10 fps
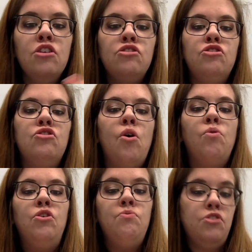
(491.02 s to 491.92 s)
So
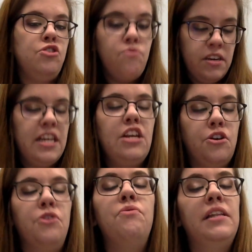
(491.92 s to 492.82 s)
you need
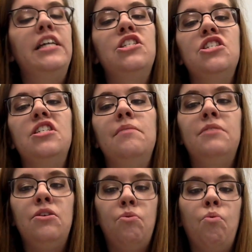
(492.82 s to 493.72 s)
good
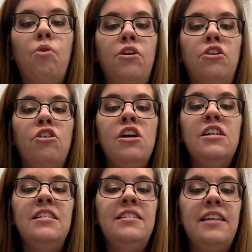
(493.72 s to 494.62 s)
relationships in order
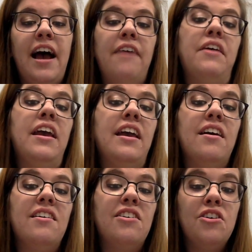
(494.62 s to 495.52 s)
to have
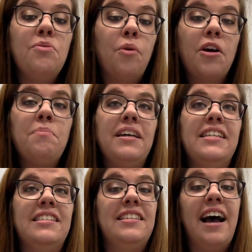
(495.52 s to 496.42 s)
a good
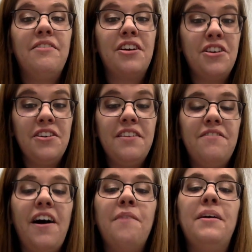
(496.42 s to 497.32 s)
workplace and to have a good
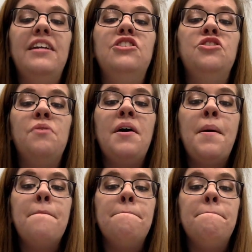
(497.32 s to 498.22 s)
environment and to
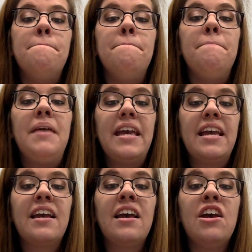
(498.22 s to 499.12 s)

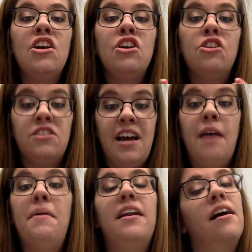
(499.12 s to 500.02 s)
make your
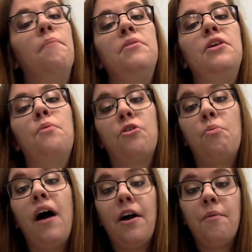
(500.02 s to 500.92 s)
time at a company worthwhile.